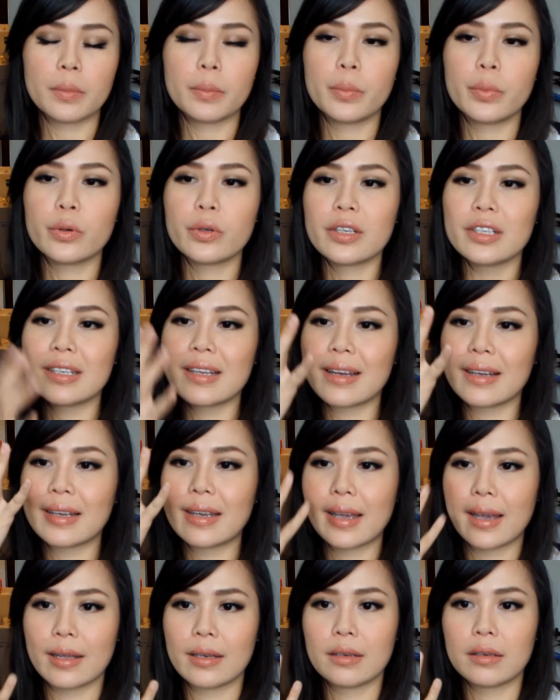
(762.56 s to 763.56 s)
put it
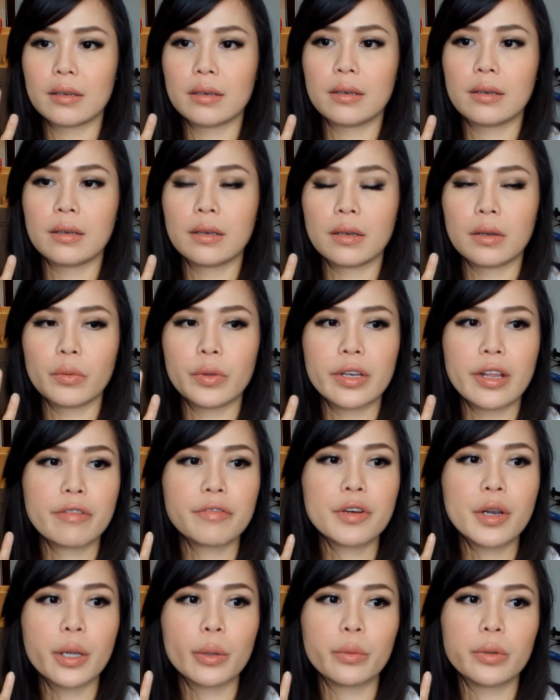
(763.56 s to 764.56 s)
again.
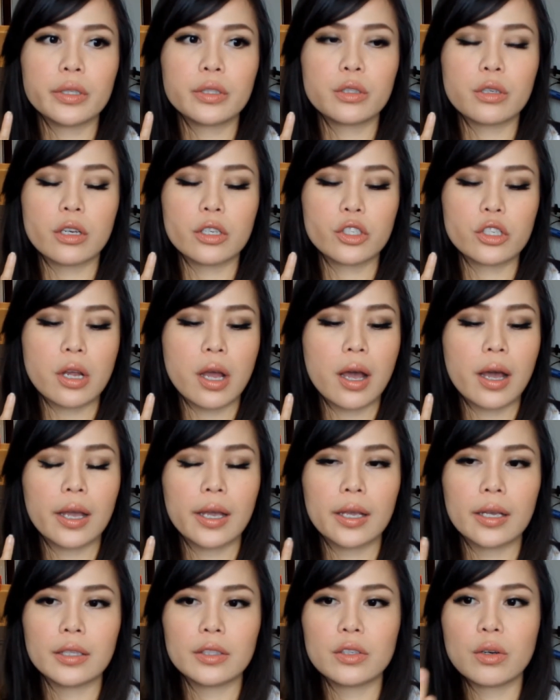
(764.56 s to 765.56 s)
Whenever I retouch,
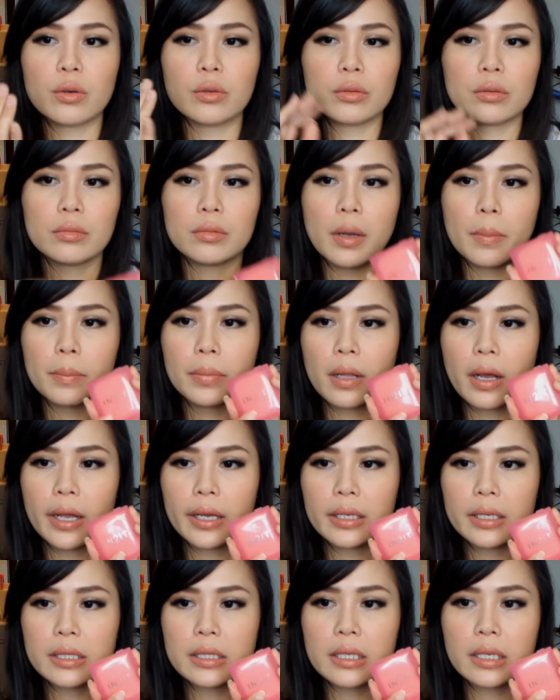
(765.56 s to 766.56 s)
I don't apply
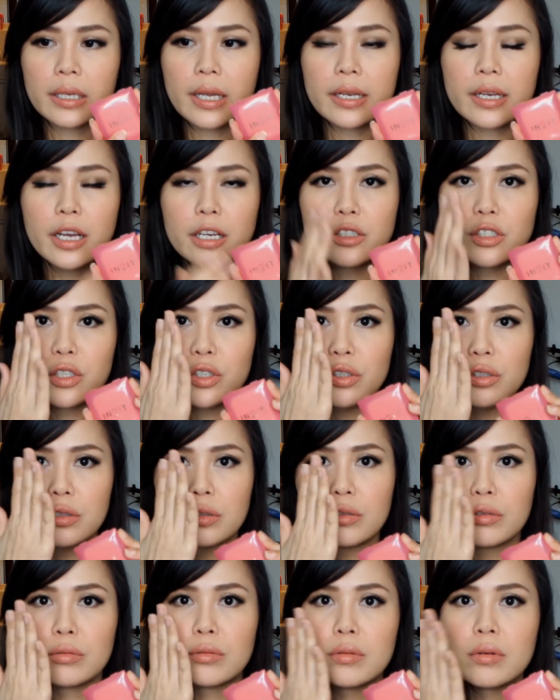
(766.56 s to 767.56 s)
this again. I just
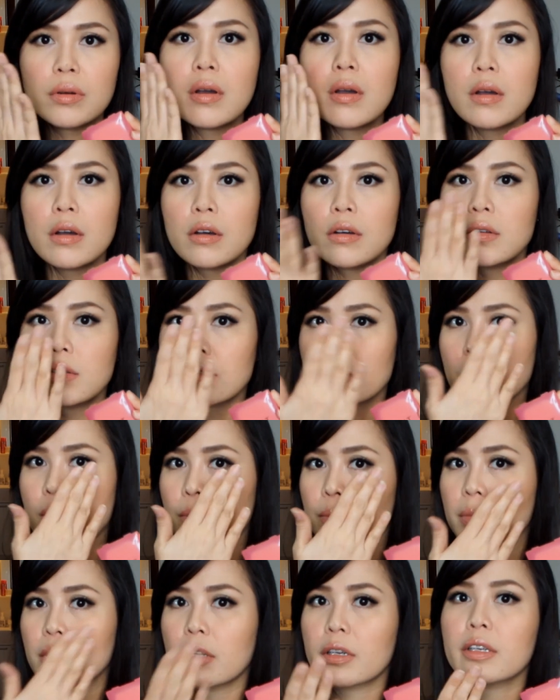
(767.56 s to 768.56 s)
do some
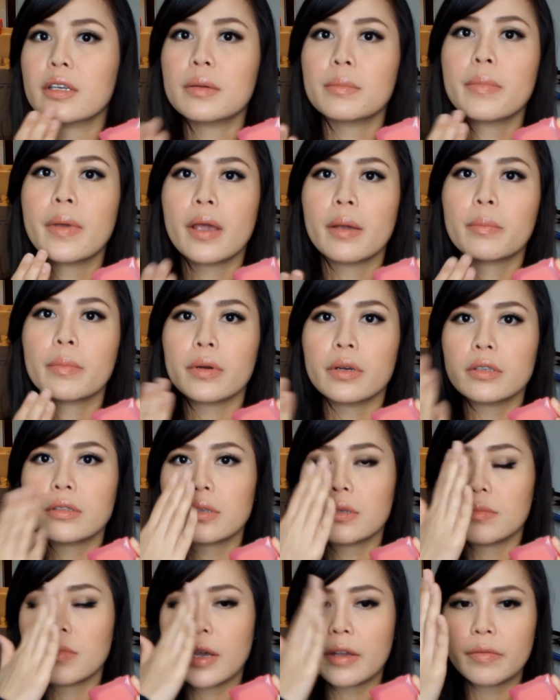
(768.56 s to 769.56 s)
blotting papers
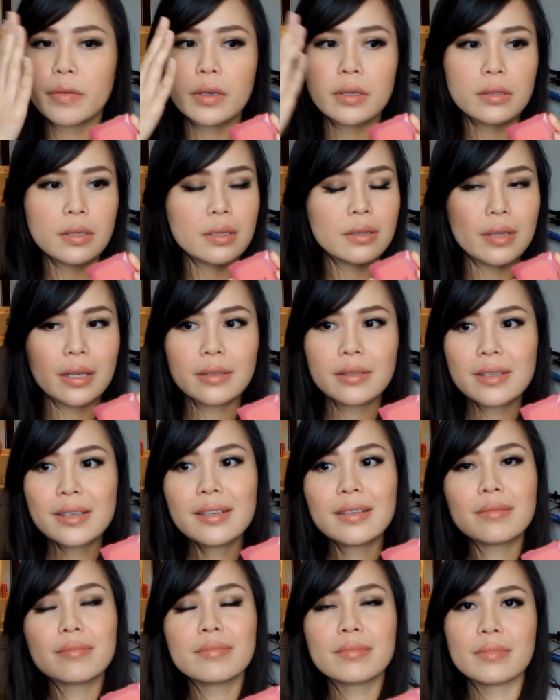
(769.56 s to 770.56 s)
on my face, and that's it.
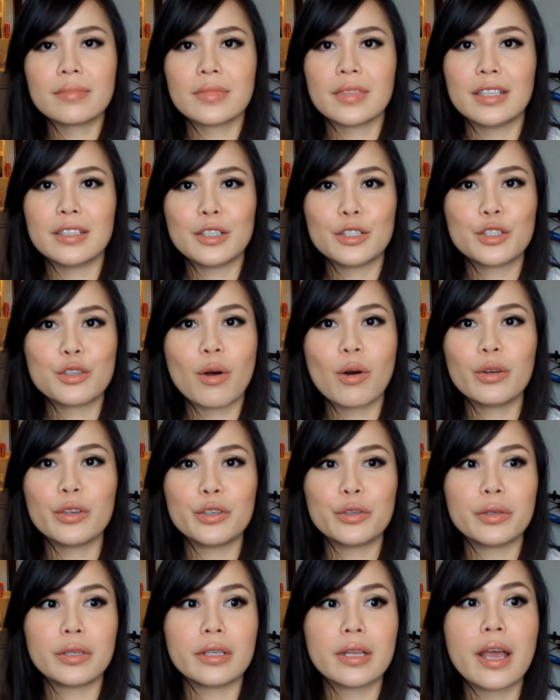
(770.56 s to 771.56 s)
That's all
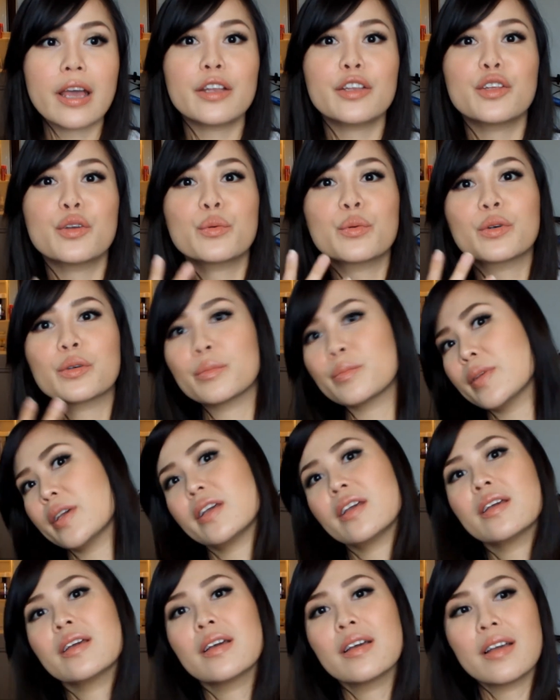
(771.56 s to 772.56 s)
you need, and you will
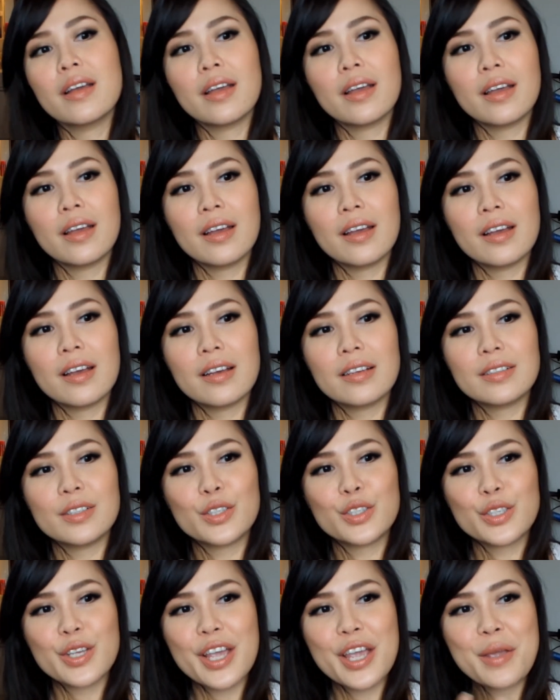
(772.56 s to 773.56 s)
be the
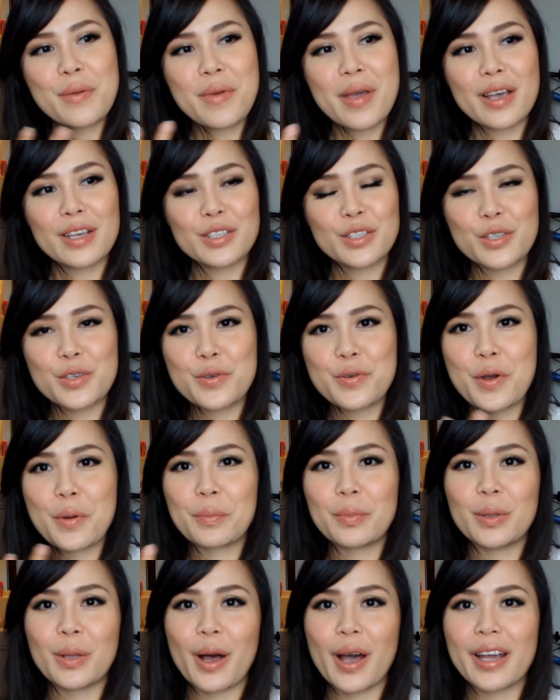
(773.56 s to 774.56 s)
same as you
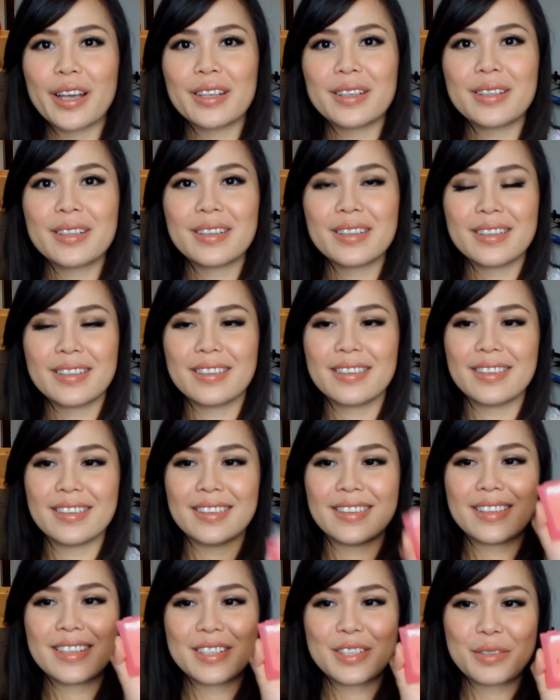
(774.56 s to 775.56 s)
applied
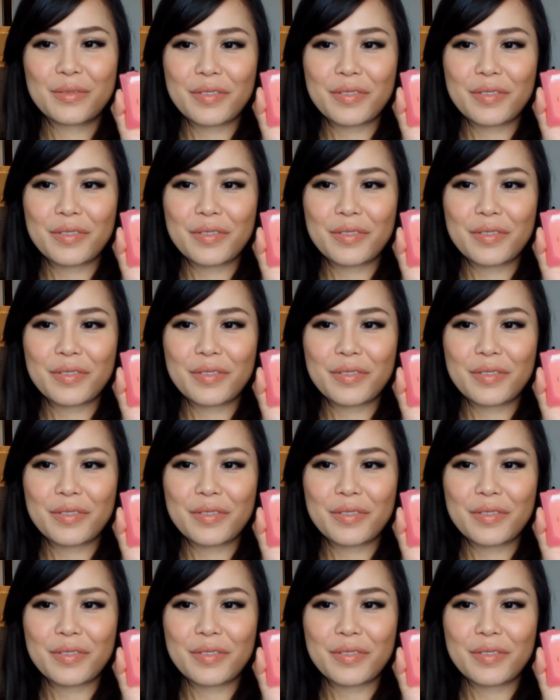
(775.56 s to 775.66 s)
this